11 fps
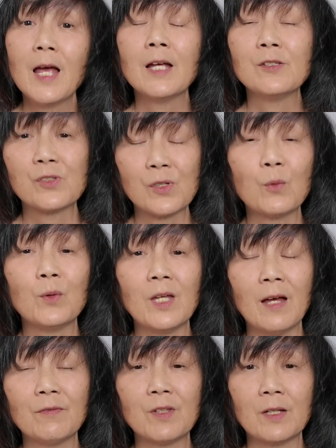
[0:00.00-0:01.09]
And so we
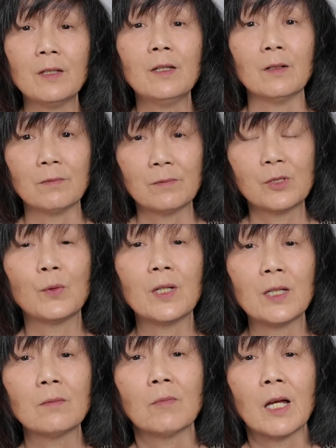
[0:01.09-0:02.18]
have to, so
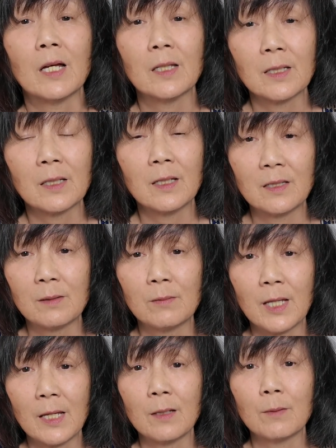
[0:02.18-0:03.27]
it can
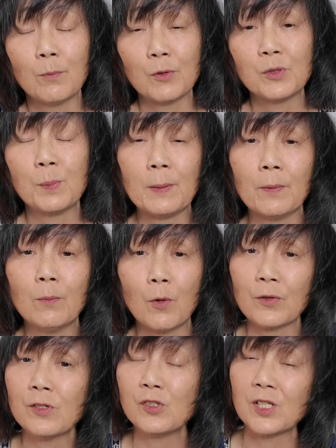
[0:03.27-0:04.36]
take most people
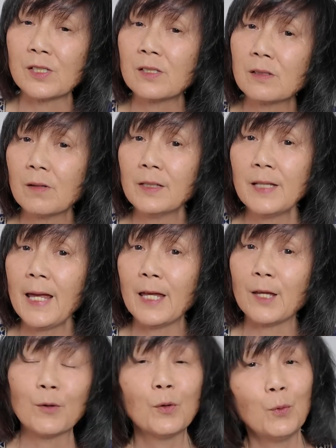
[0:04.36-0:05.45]
more than just a
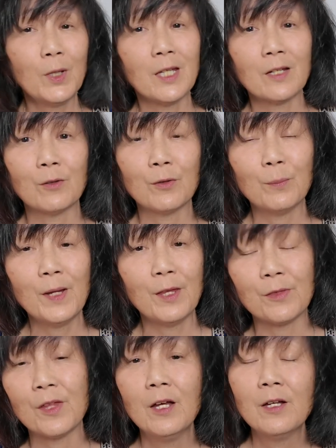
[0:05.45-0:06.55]
day or a week or a
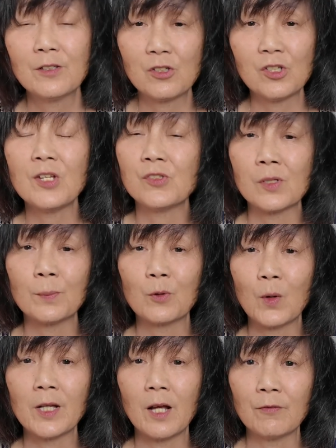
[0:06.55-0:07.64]
month to change them
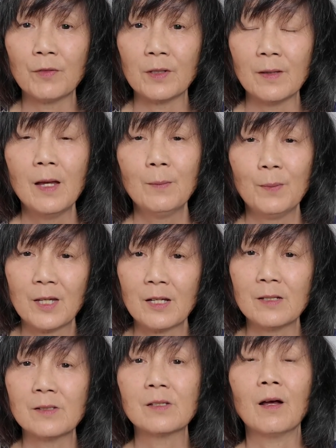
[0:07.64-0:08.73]
quite often,
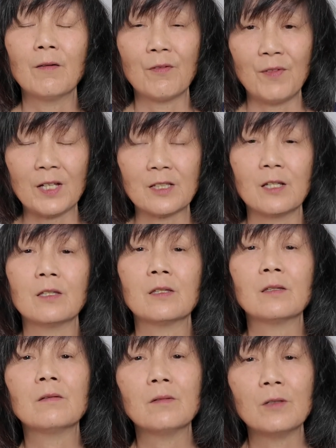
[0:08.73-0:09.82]
because of the fact that
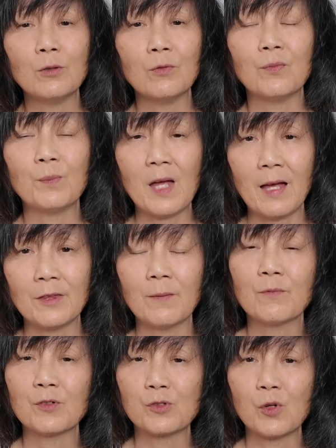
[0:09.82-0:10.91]
you've had
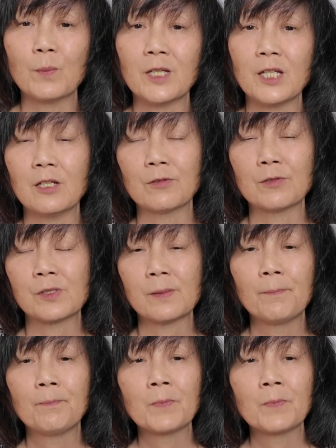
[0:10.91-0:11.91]
them for so many years.